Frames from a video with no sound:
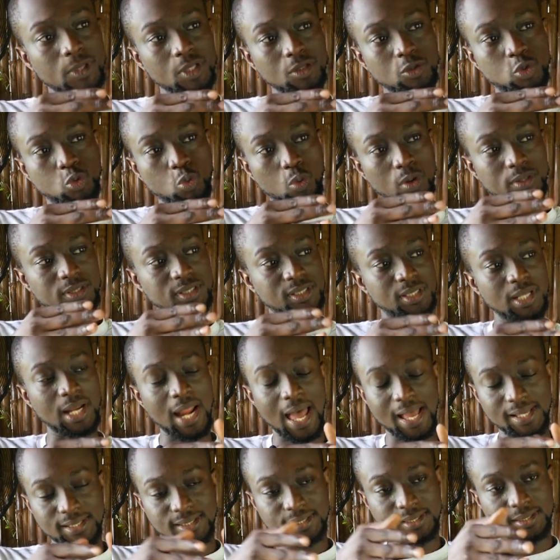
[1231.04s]
towards the
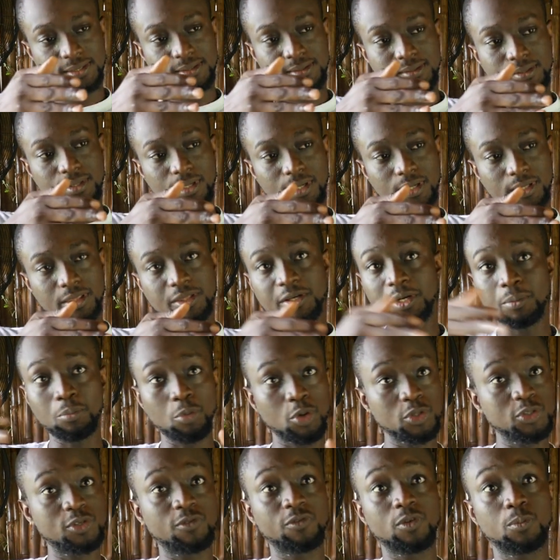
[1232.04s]
last 3
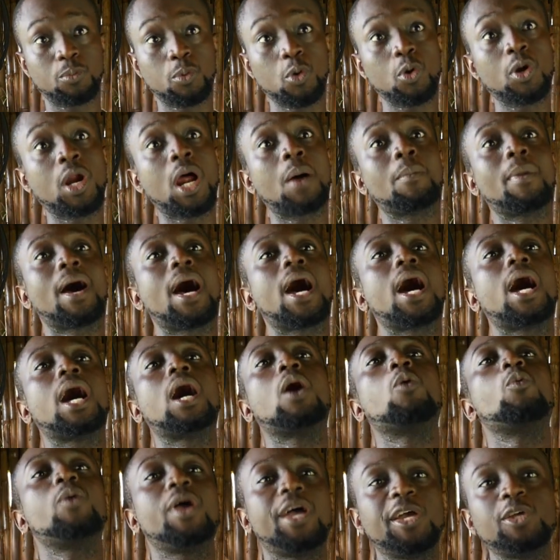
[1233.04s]
months of the program
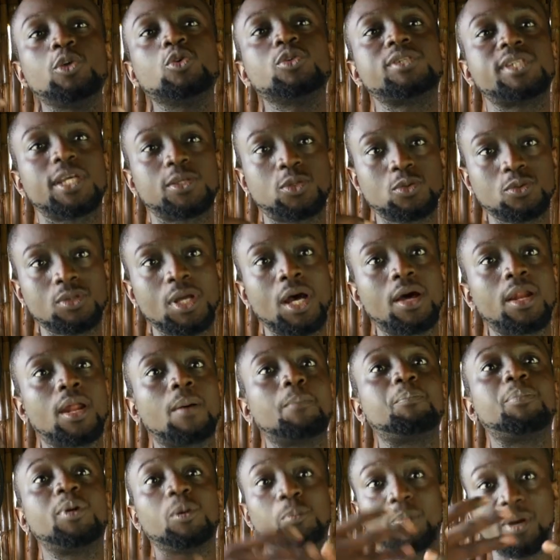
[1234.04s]
where you settle down and
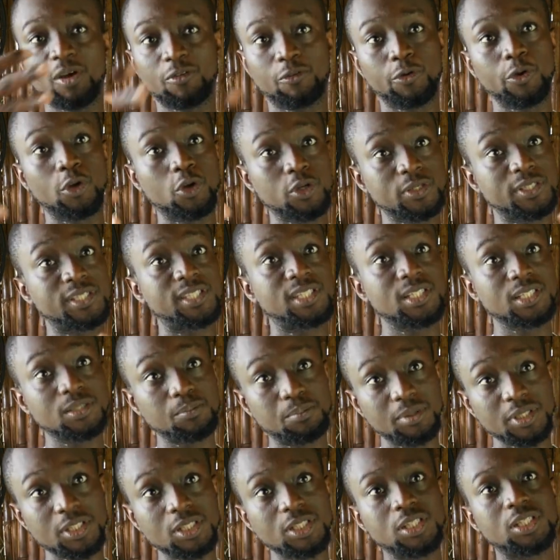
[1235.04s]
prepare for your seed
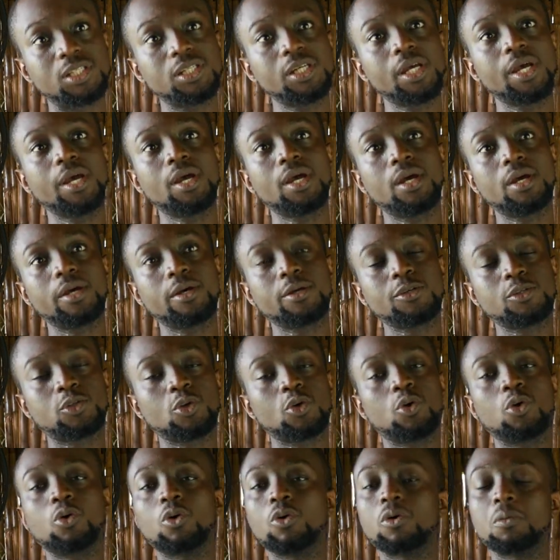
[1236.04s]
pitch.
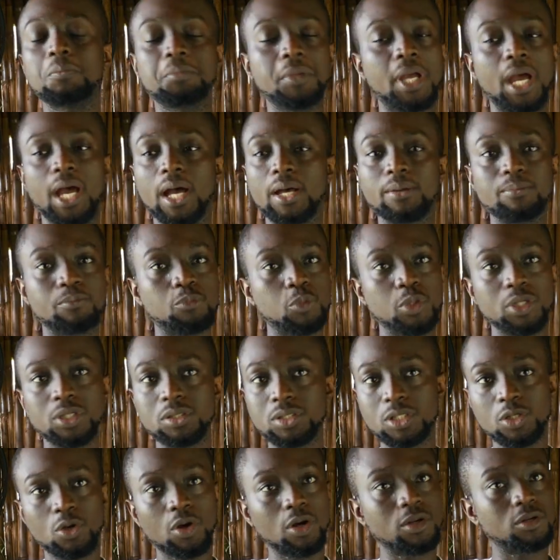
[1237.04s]
So yeah, we
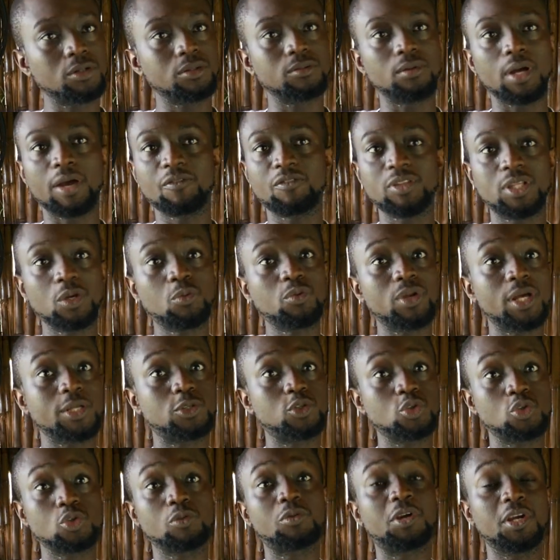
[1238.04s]
did everything we needed to
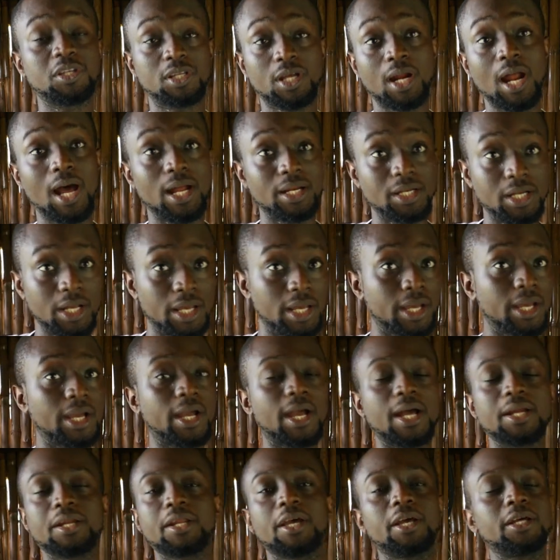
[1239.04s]
do, created our deck,
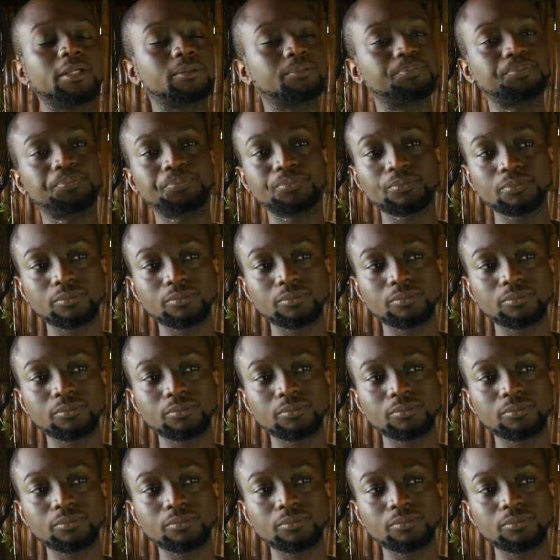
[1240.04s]
and then